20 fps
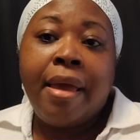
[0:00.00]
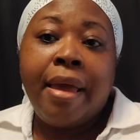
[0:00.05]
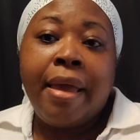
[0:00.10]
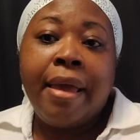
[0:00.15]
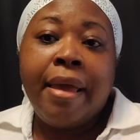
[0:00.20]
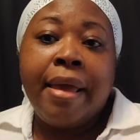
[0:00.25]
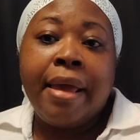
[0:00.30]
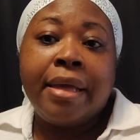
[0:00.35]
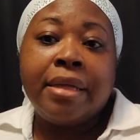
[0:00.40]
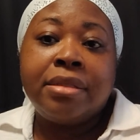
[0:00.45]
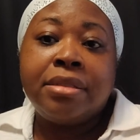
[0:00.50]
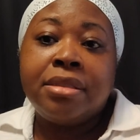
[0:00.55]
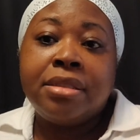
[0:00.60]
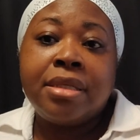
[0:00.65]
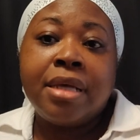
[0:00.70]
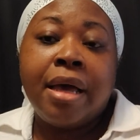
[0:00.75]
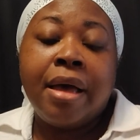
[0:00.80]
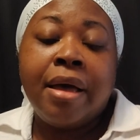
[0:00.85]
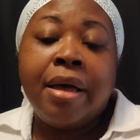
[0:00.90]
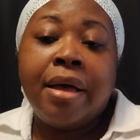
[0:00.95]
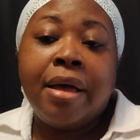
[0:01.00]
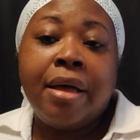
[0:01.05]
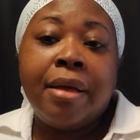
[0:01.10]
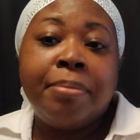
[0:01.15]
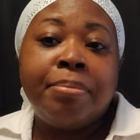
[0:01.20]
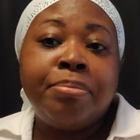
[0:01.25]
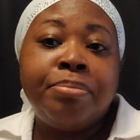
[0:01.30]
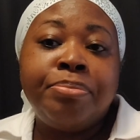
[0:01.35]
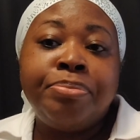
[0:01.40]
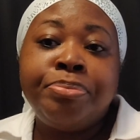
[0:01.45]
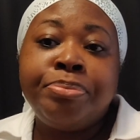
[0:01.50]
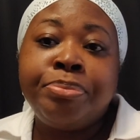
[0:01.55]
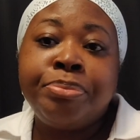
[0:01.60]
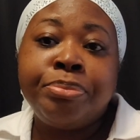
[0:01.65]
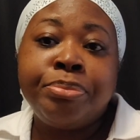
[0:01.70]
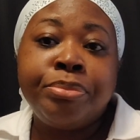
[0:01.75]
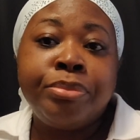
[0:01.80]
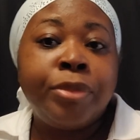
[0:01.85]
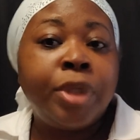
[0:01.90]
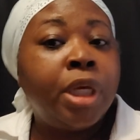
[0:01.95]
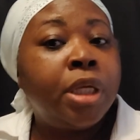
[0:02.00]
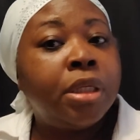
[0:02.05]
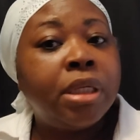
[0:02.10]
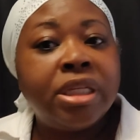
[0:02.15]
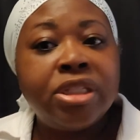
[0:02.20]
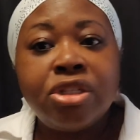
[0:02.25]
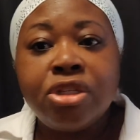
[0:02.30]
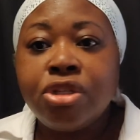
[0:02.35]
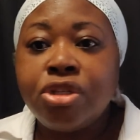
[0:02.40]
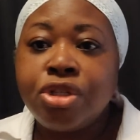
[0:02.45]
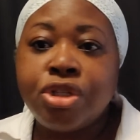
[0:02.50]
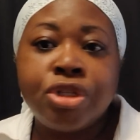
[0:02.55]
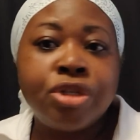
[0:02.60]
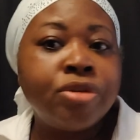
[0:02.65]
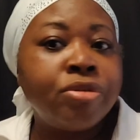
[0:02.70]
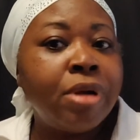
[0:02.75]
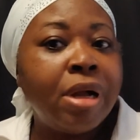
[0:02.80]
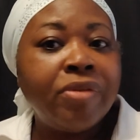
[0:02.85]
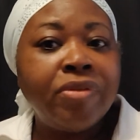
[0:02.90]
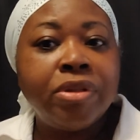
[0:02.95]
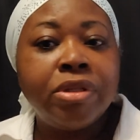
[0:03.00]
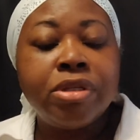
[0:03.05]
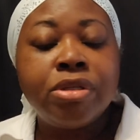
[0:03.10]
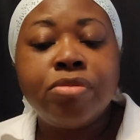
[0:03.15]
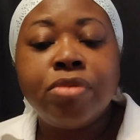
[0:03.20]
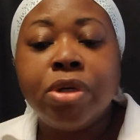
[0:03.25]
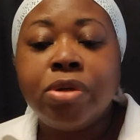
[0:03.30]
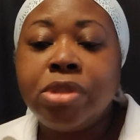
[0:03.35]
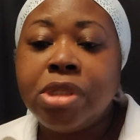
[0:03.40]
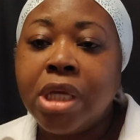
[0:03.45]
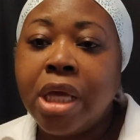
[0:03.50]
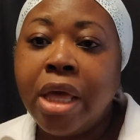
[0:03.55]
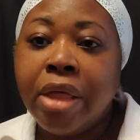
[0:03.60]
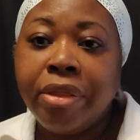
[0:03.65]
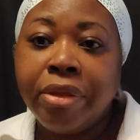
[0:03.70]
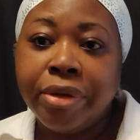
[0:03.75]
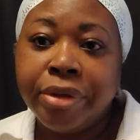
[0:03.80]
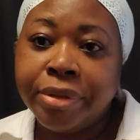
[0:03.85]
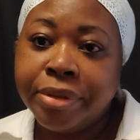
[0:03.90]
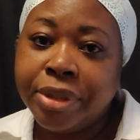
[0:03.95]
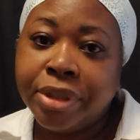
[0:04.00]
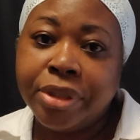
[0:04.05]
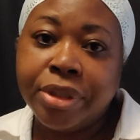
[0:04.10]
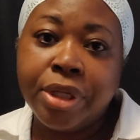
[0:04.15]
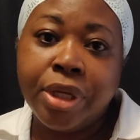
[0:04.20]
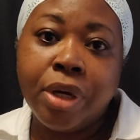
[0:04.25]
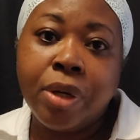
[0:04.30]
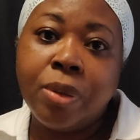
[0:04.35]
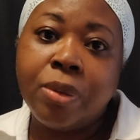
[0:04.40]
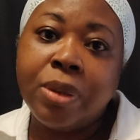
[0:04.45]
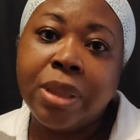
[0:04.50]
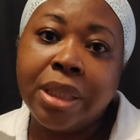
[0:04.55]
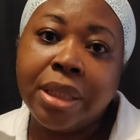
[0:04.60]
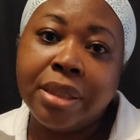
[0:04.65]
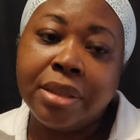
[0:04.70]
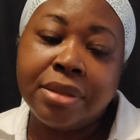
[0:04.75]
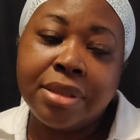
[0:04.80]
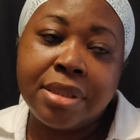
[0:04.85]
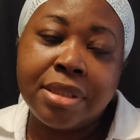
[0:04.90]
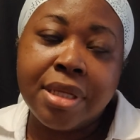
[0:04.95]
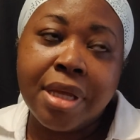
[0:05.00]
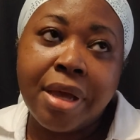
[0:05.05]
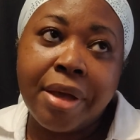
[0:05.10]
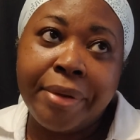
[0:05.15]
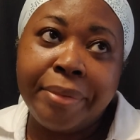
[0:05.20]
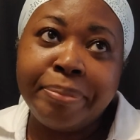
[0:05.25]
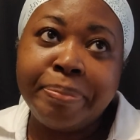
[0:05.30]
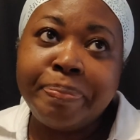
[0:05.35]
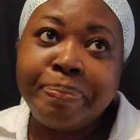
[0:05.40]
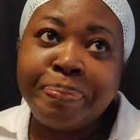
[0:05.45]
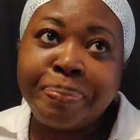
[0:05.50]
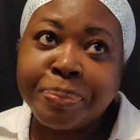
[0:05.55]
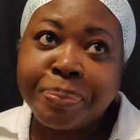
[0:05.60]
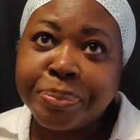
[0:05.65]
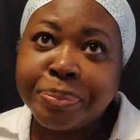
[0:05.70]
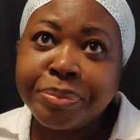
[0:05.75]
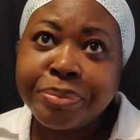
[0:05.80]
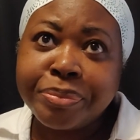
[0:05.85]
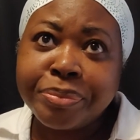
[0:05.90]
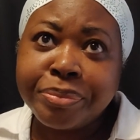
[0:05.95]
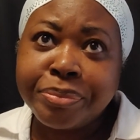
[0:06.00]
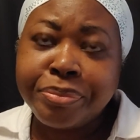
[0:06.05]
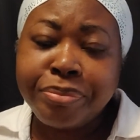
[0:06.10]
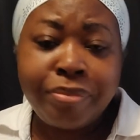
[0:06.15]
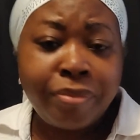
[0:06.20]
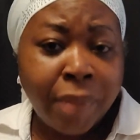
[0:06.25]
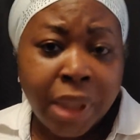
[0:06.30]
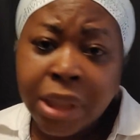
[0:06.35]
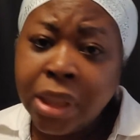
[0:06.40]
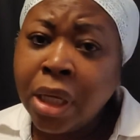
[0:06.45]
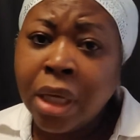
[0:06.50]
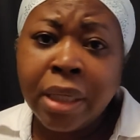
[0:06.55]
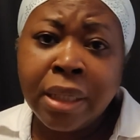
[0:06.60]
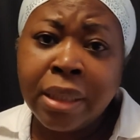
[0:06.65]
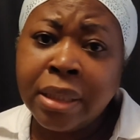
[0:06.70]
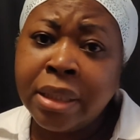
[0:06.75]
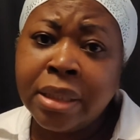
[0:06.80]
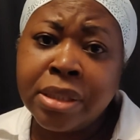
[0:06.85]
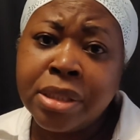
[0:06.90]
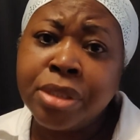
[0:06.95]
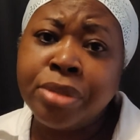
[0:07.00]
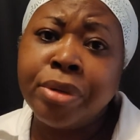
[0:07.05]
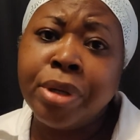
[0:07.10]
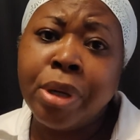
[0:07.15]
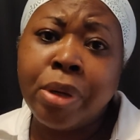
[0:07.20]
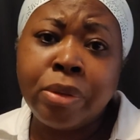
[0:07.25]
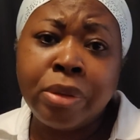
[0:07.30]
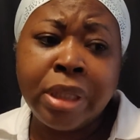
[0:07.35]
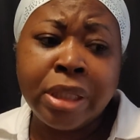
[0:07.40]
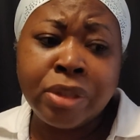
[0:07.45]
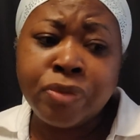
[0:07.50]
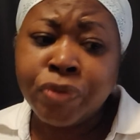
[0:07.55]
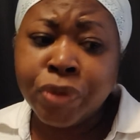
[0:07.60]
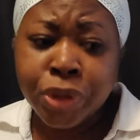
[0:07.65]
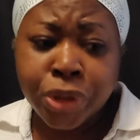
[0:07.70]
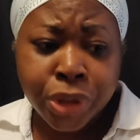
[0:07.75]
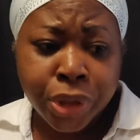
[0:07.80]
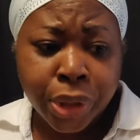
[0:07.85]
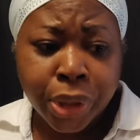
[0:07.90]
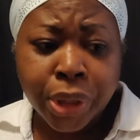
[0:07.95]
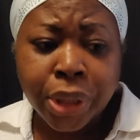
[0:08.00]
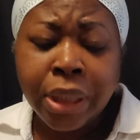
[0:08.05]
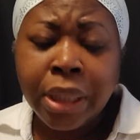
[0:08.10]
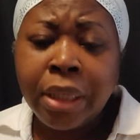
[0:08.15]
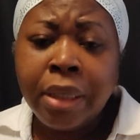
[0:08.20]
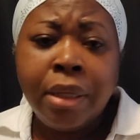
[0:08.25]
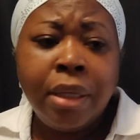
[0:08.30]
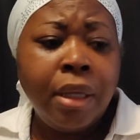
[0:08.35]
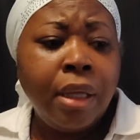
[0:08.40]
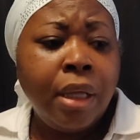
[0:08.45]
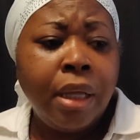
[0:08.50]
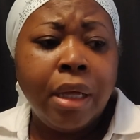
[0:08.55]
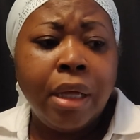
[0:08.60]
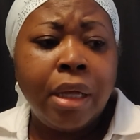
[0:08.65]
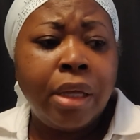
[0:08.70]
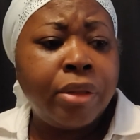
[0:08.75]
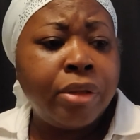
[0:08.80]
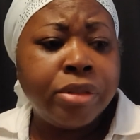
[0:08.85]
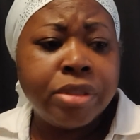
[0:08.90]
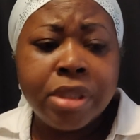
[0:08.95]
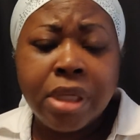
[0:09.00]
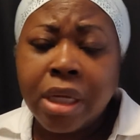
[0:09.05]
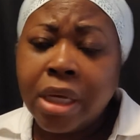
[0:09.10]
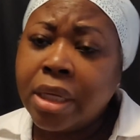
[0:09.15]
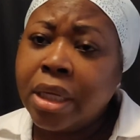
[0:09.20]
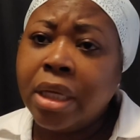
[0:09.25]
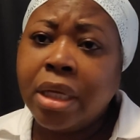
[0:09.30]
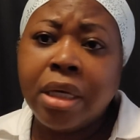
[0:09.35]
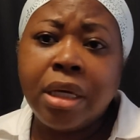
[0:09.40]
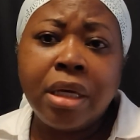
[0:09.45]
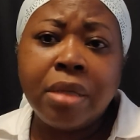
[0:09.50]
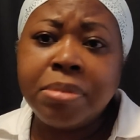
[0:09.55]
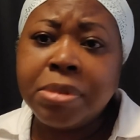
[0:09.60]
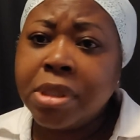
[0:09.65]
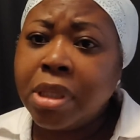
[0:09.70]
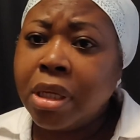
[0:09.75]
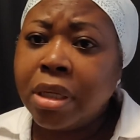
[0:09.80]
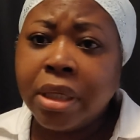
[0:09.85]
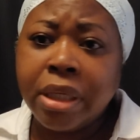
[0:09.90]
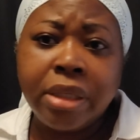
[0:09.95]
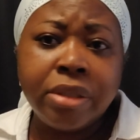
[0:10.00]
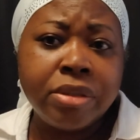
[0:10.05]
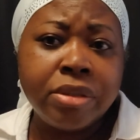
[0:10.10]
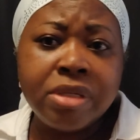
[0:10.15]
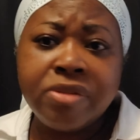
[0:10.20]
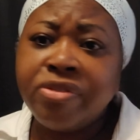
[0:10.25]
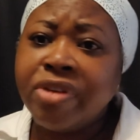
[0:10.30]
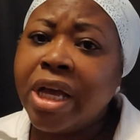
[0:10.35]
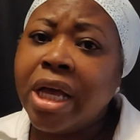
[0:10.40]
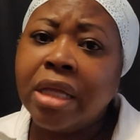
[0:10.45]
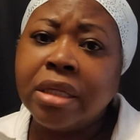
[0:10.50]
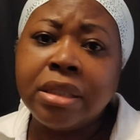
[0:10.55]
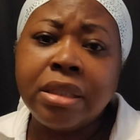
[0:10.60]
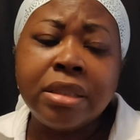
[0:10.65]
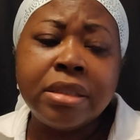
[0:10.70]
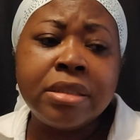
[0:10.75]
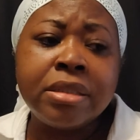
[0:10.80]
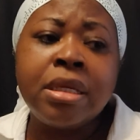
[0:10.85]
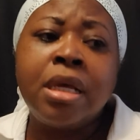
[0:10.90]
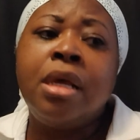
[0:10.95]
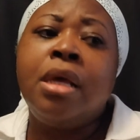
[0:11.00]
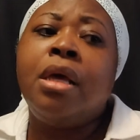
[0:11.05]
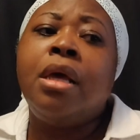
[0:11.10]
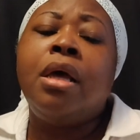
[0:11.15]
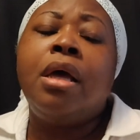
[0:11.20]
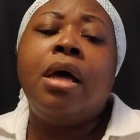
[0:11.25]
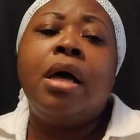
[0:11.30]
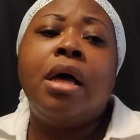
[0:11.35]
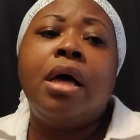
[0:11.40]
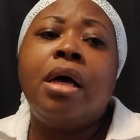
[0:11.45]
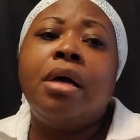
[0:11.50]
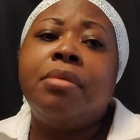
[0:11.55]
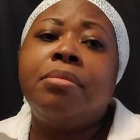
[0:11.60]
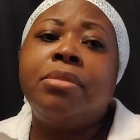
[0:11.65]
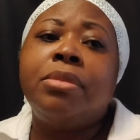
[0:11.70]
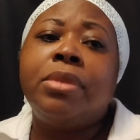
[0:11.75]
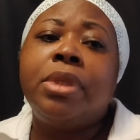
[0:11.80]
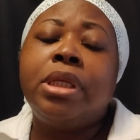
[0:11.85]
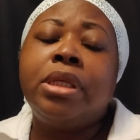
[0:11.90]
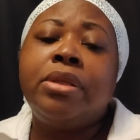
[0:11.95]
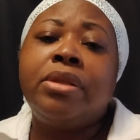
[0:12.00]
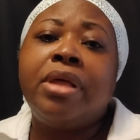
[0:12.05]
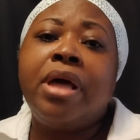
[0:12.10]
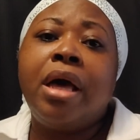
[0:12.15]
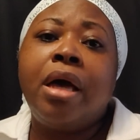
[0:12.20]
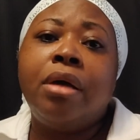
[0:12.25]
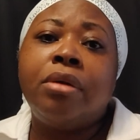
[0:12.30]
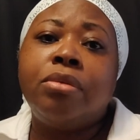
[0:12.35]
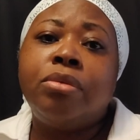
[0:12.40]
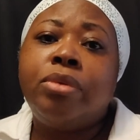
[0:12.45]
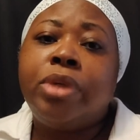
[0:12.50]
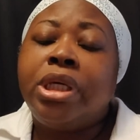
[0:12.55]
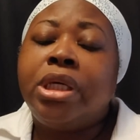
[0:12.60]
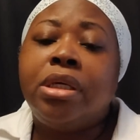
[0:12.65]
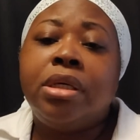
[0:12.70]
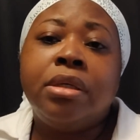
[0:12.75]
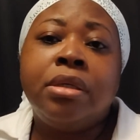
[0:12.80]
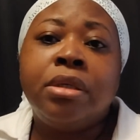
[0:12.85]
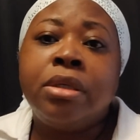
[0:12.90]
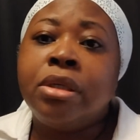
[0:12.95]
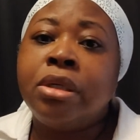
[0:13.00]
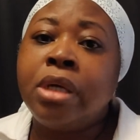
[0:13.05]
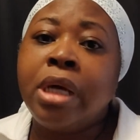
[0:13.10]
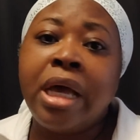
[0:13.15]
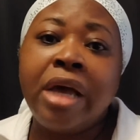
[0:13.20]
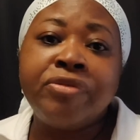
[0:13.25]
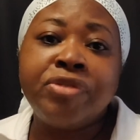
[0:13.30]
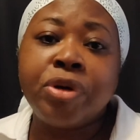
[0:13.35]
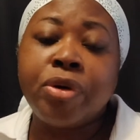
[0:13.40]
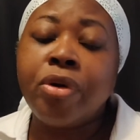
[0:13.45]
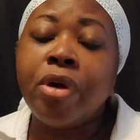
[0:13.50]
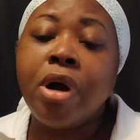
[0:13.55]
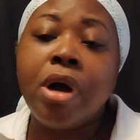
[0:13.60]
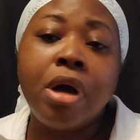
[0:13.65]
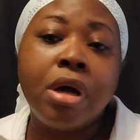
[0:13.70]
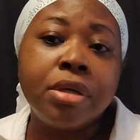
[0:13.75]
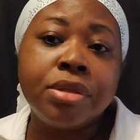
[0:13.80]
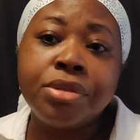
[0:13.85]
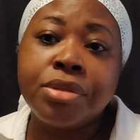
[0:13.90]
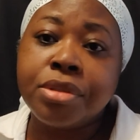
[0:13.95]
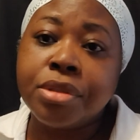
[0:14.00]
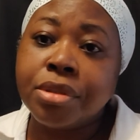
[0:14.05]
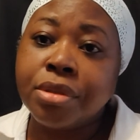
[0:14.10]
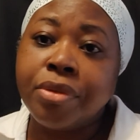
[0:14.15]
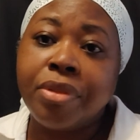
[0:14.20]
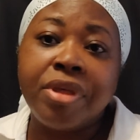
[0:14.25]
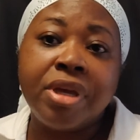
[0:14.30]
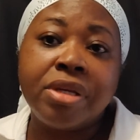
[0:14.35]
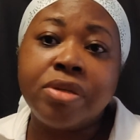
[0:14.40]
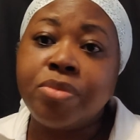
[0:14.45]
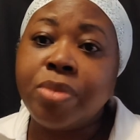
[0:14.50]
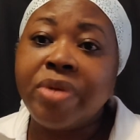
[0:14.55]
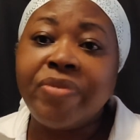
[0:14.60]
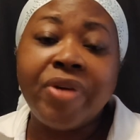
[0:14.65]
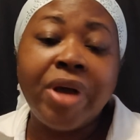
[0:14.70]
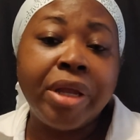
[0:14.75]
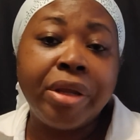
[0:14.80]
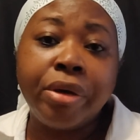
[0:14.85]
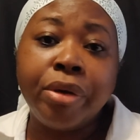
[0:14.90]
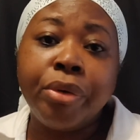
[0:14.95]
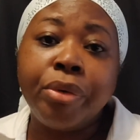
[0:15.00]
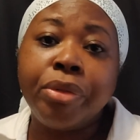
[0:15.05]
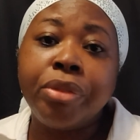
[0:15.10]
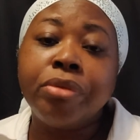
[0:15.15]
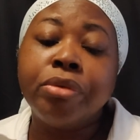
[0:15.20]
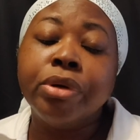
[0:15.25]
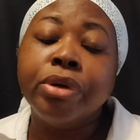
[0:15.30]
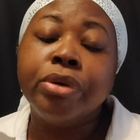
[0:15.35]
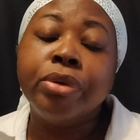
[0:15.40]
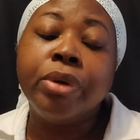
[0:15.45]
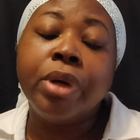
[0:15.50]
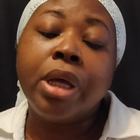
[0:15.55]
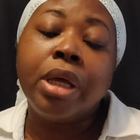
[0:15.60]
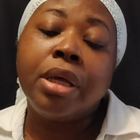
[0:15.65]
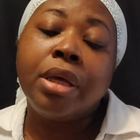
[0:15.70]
And um, let's just travel this road together. You know, it's um, not an easy road, that's for sure. Uh, there's a lot of hiccups, a lot of hills and valleys um, that we have to cross and things we've got to go through.